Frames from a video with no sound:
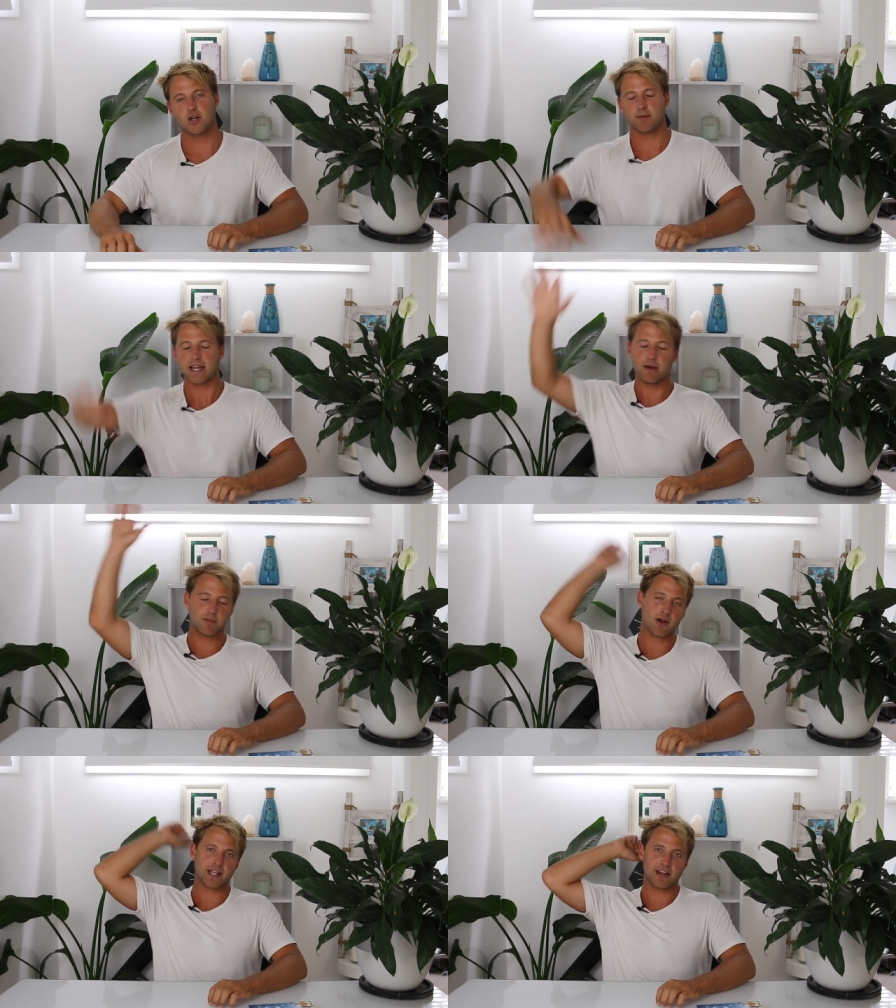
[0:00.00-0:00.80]
I'm Kale
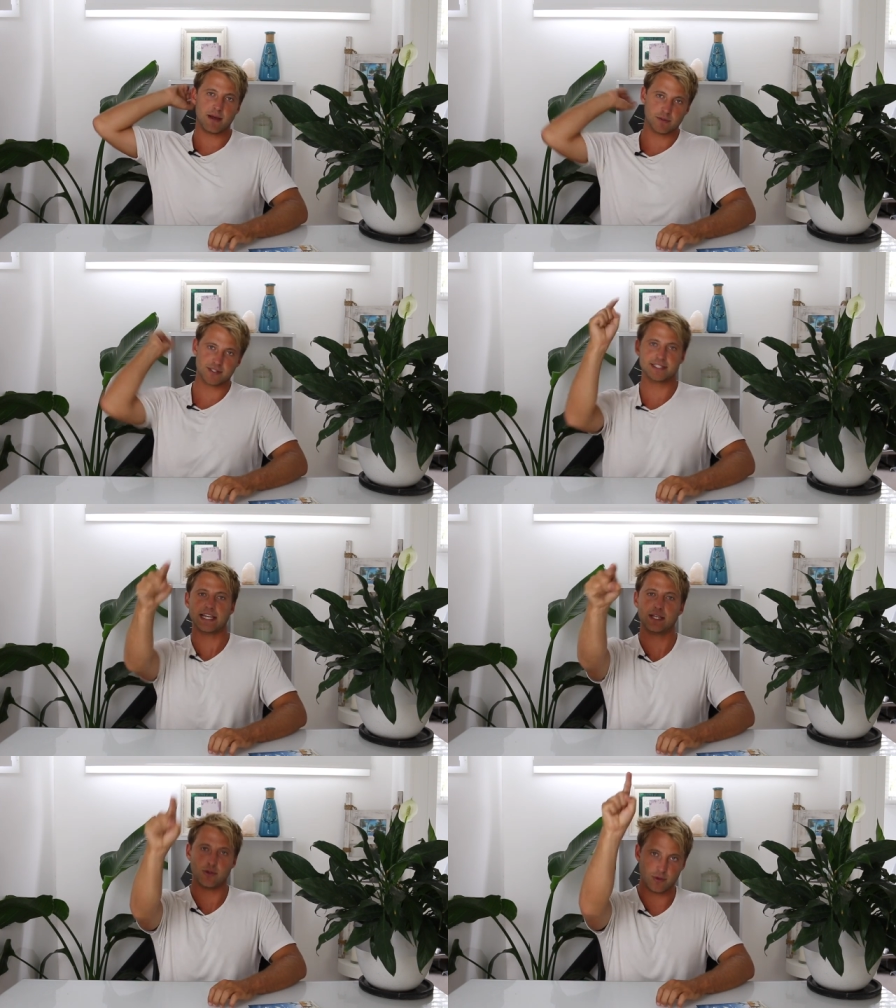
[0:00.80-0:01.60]
Brock, and I will
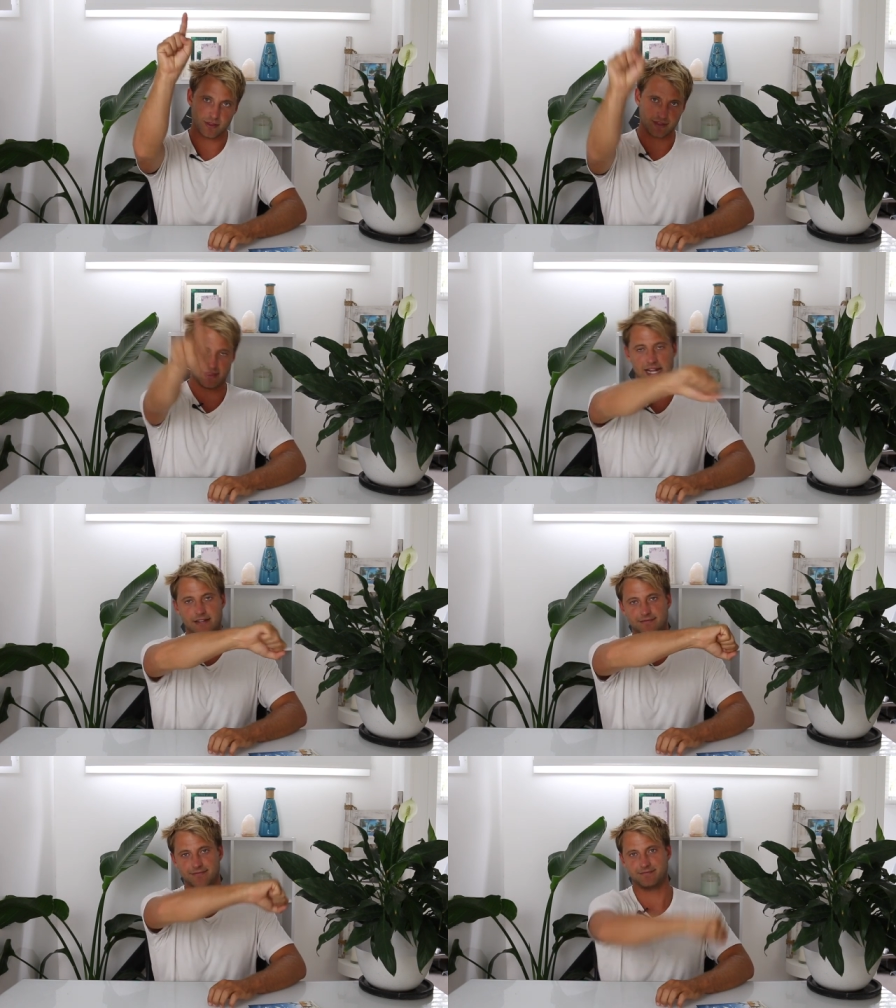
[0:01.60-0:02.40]
see you
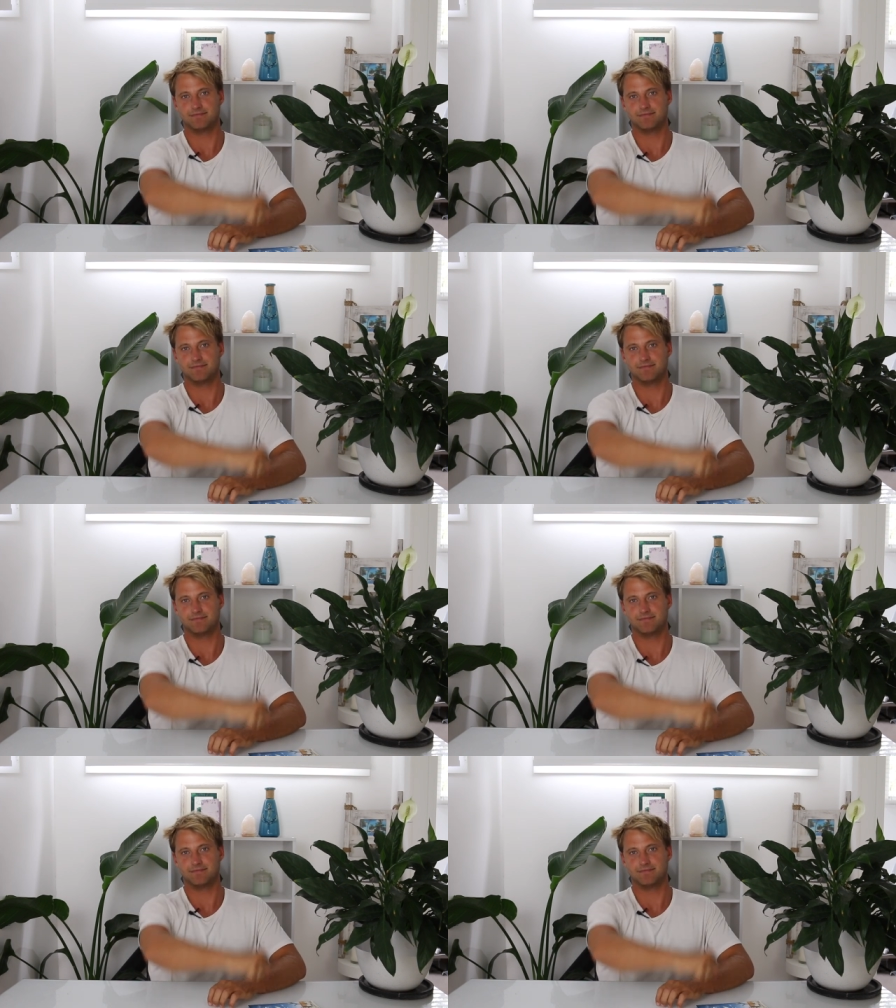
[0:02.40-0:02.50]
then.